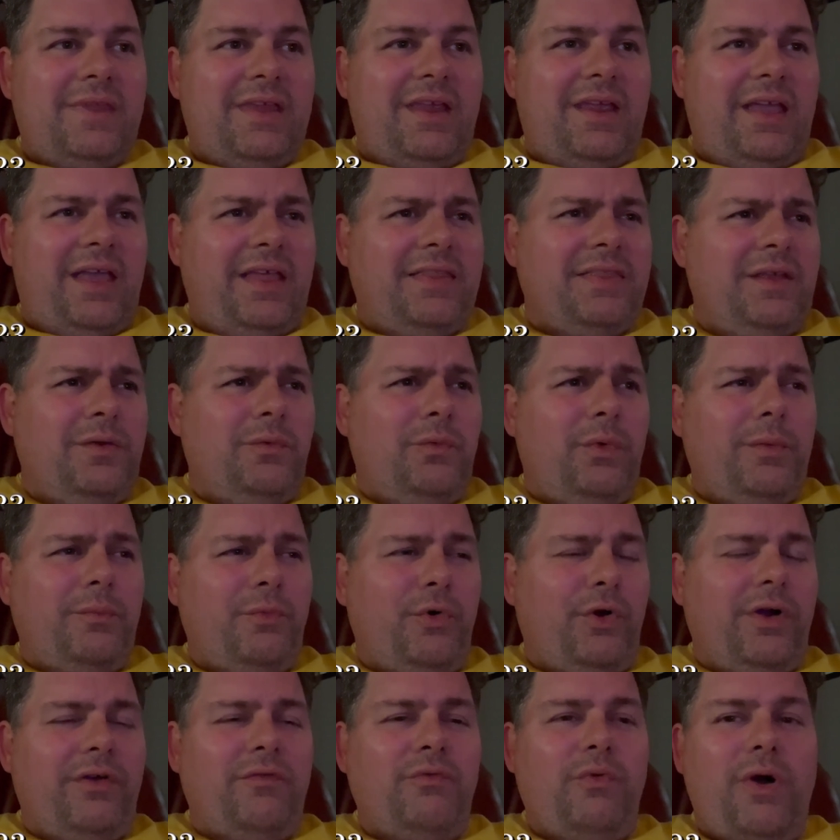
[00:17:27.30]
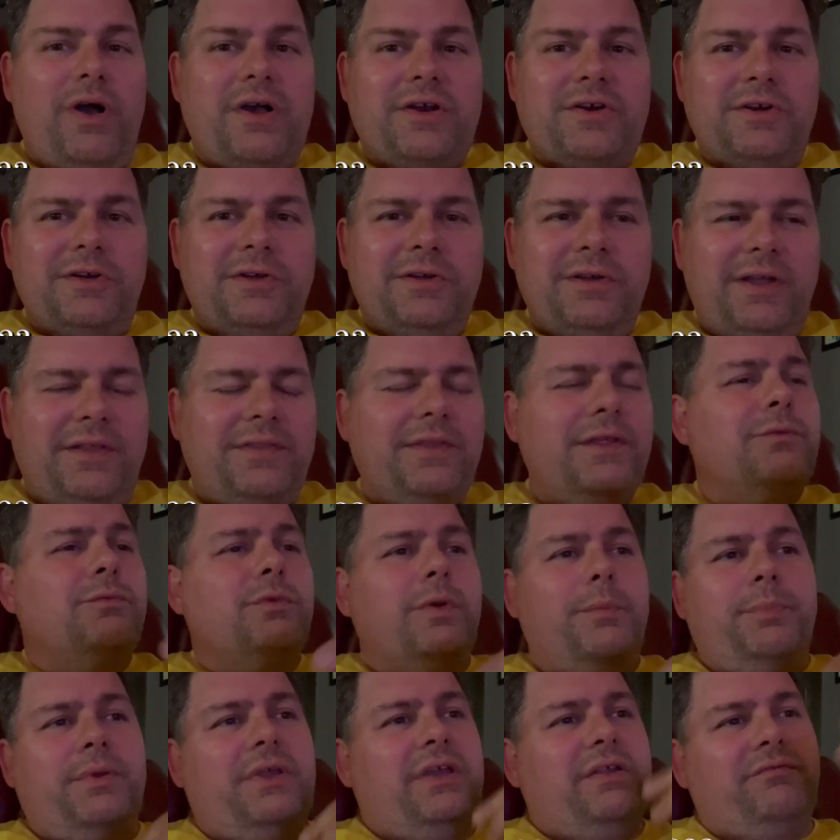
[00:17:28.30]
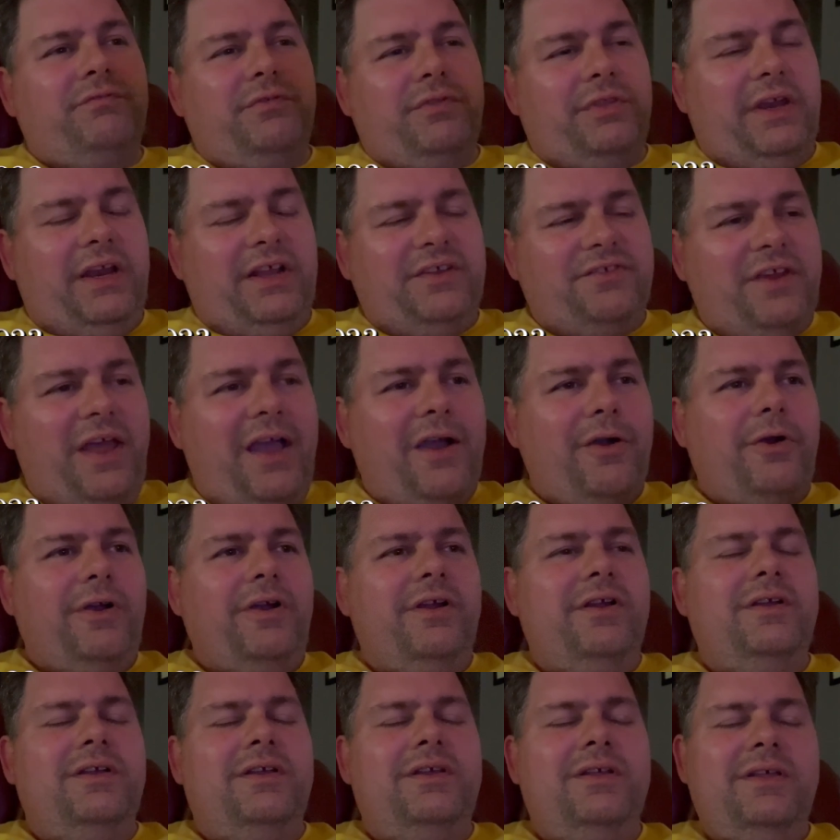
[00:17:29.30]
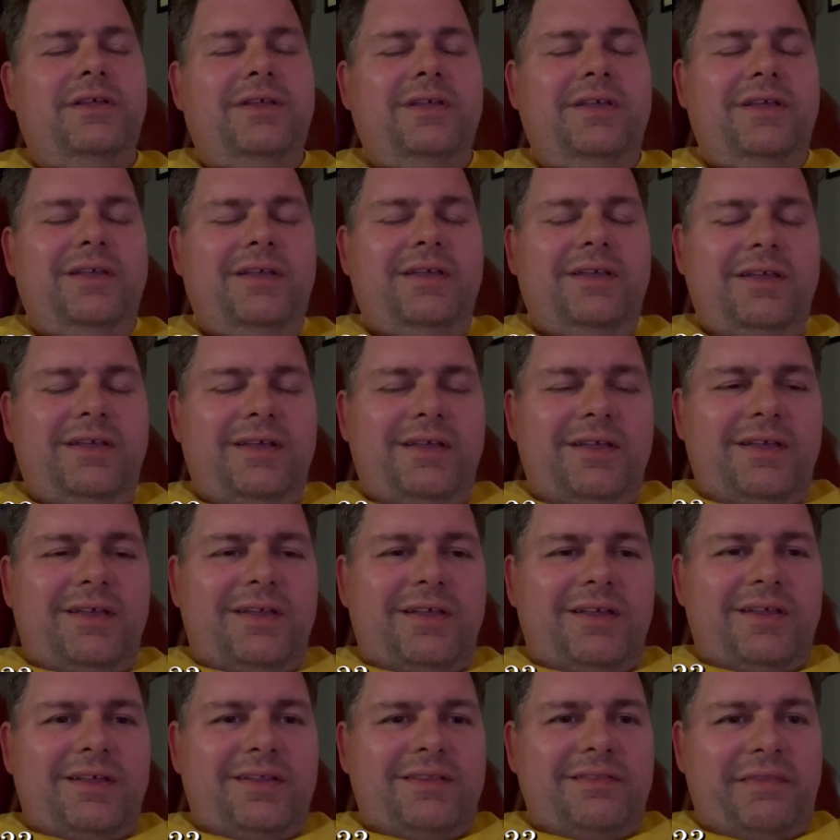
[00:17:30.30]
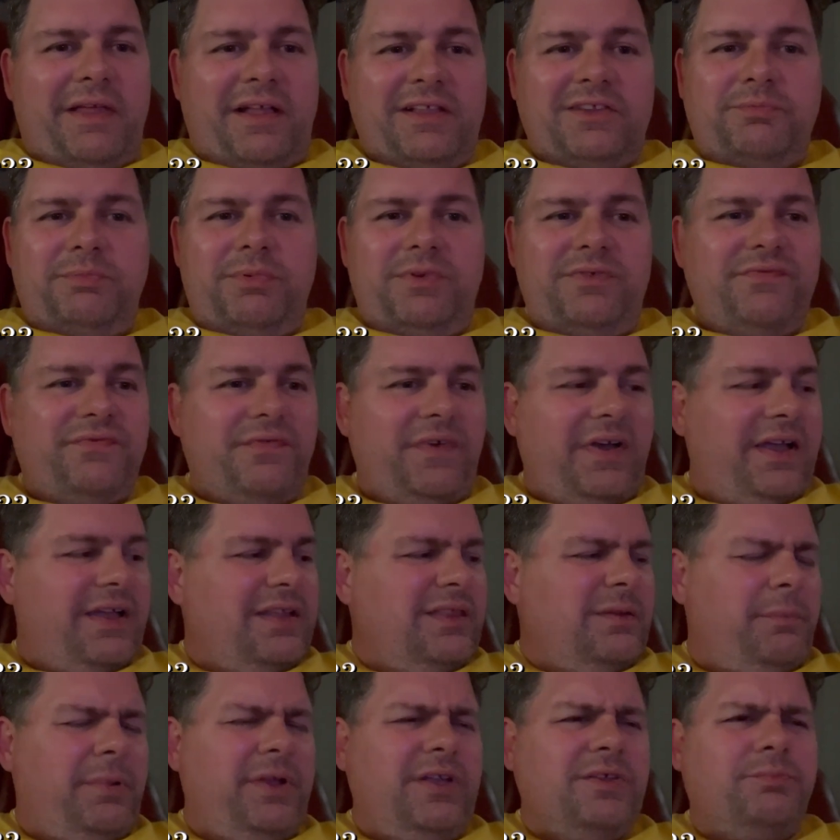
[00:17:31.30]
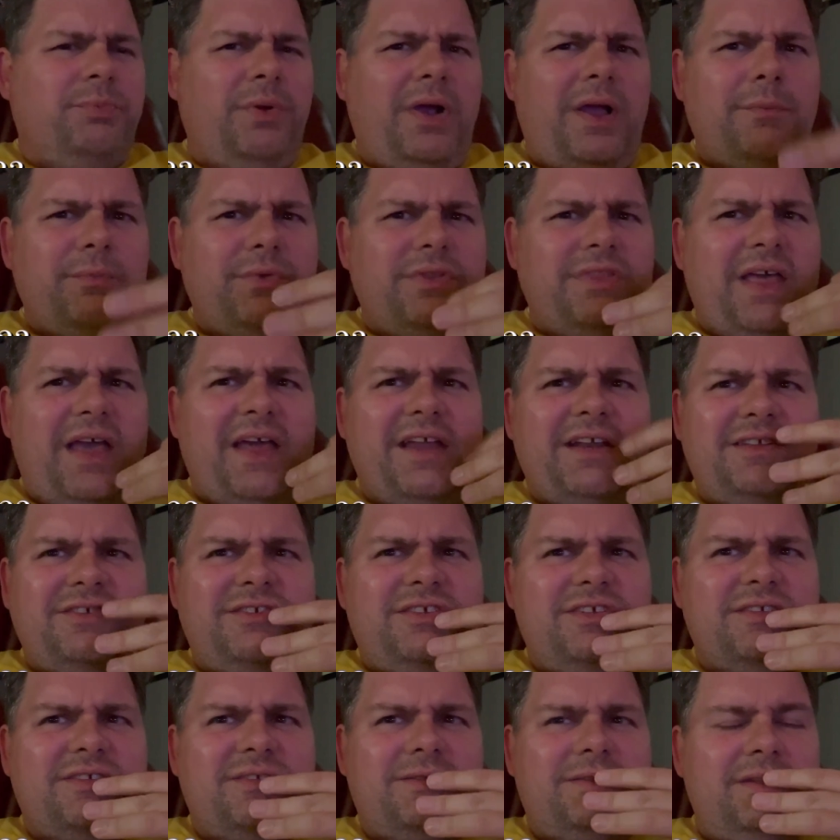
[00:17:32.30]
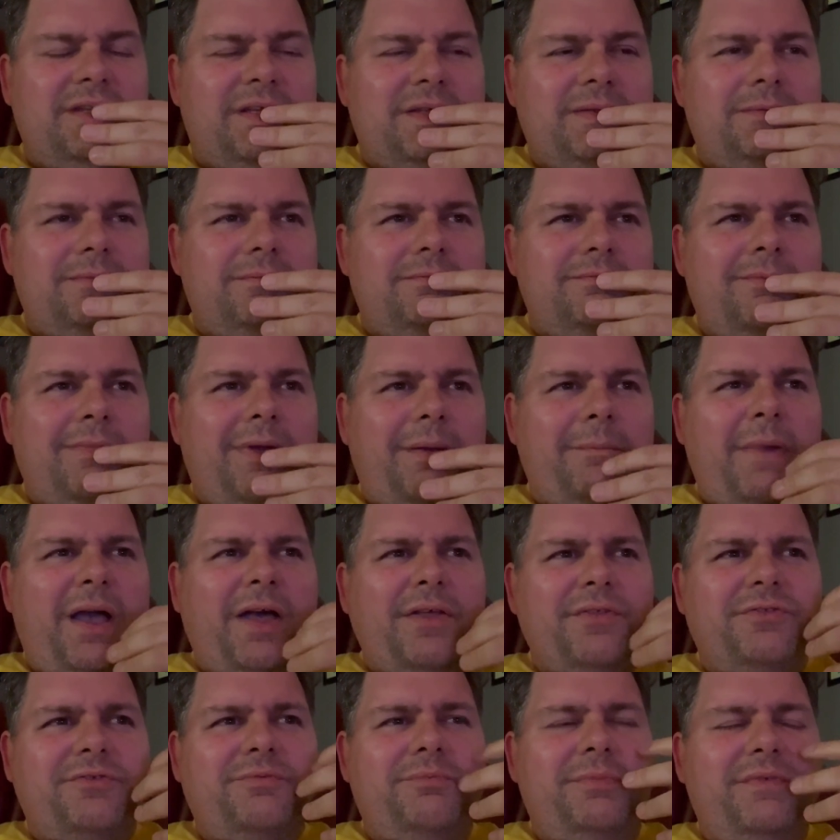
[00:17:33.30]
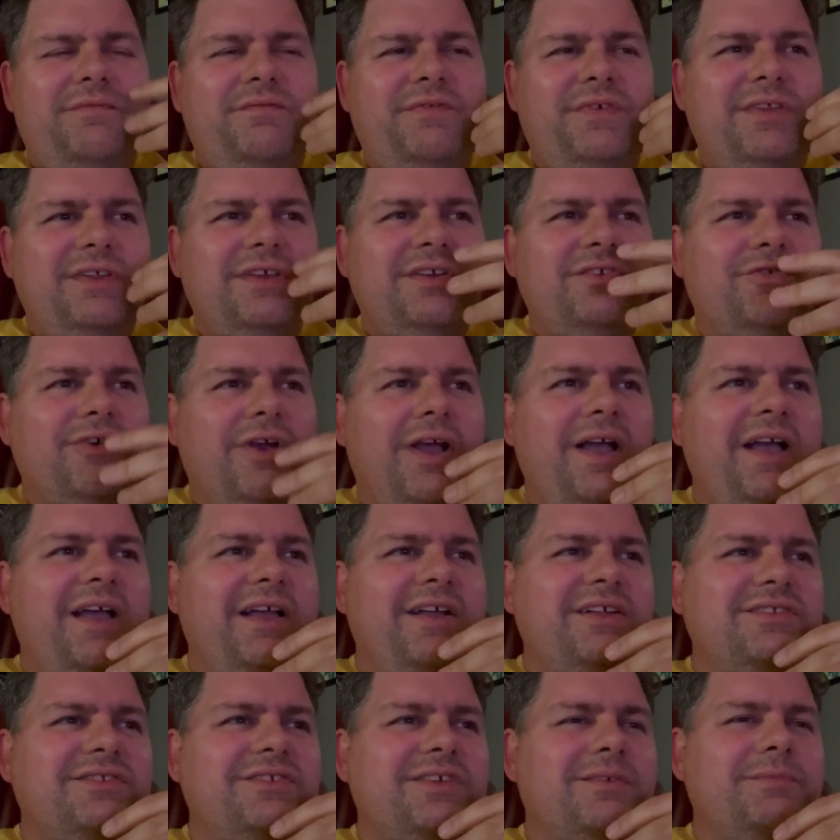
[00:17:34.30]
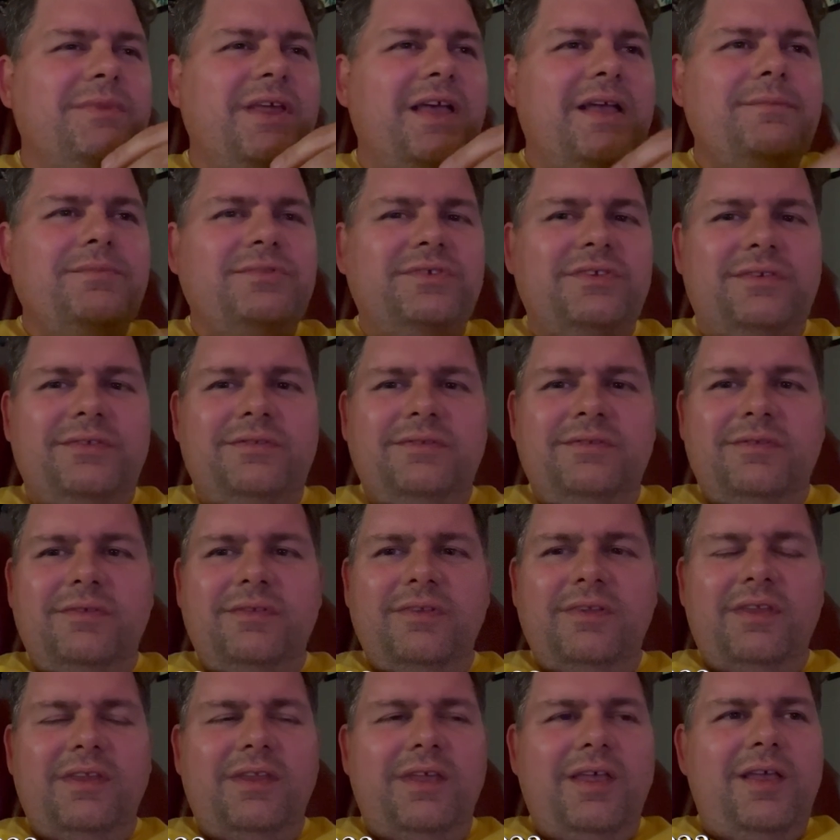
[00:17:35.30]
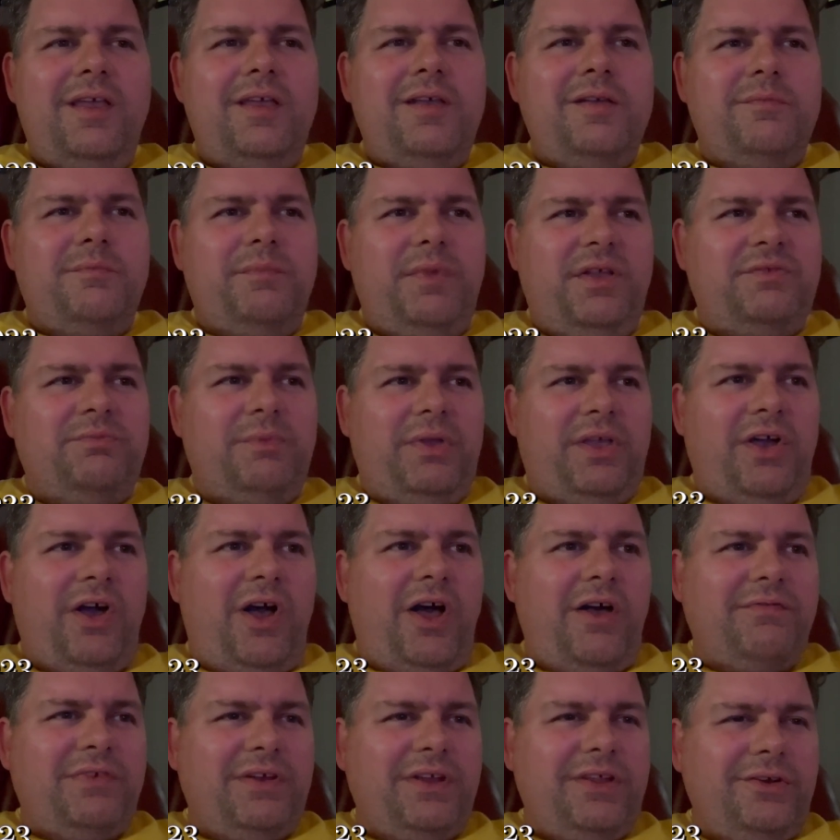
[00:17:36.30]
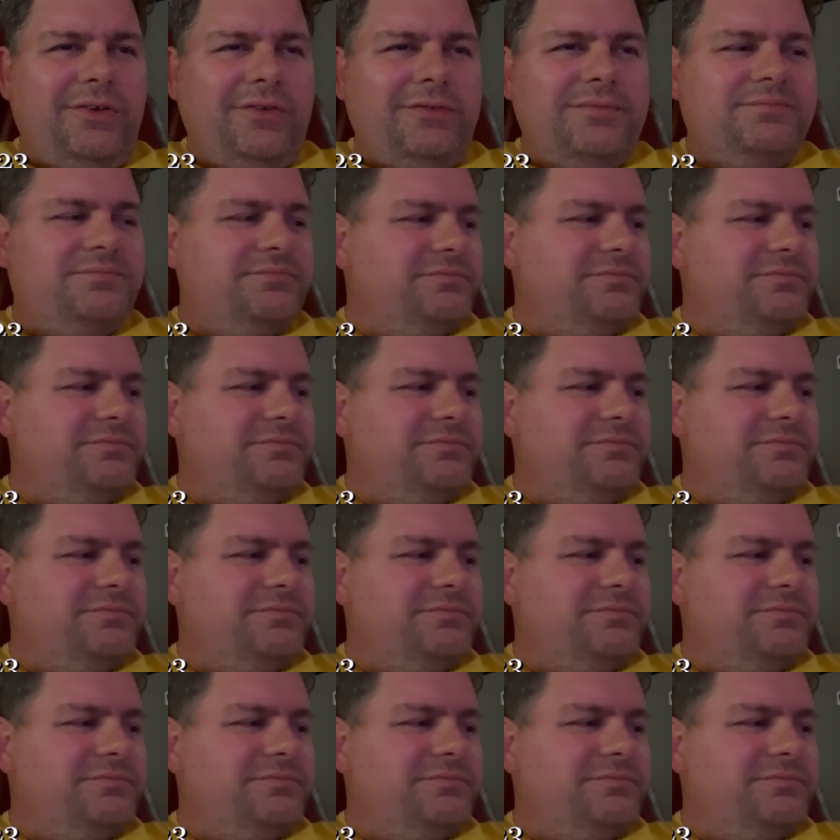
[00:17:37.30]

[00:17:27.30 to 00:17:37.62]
then 1 more of water, and then repeat for the next hour. That's been fine. The biggest problem with that is just that my mouth's been feeling dry on sometimes and makes me cough a little,